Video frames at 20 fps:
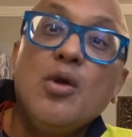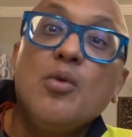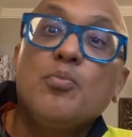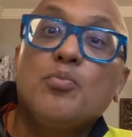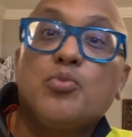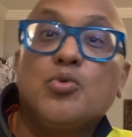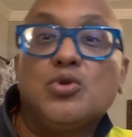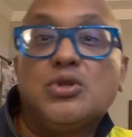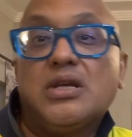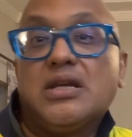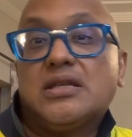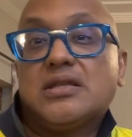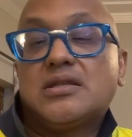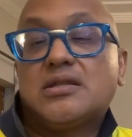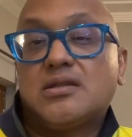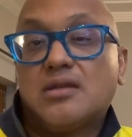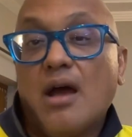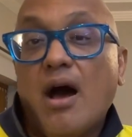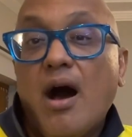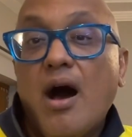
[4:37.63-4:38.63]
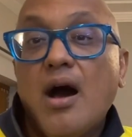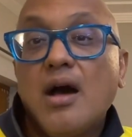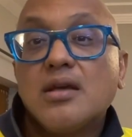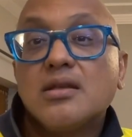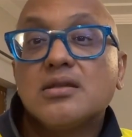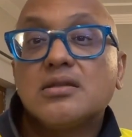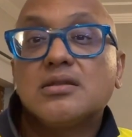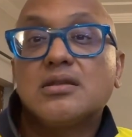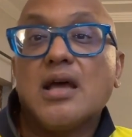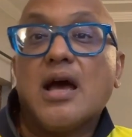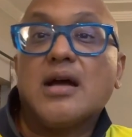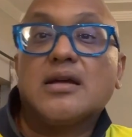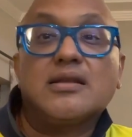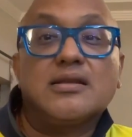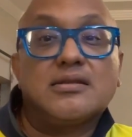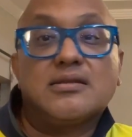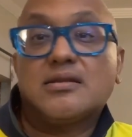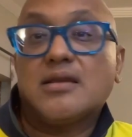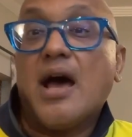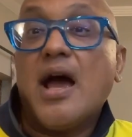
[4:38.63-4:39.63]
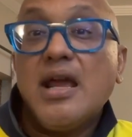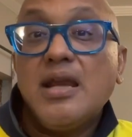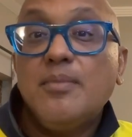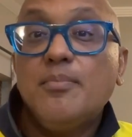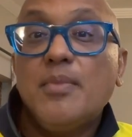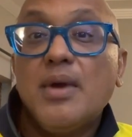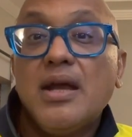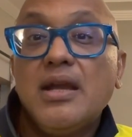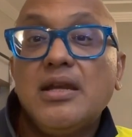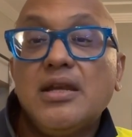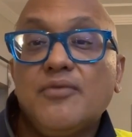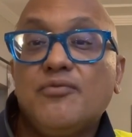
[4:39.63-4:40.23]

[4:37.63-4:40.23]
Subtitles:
project tasks, task assignment.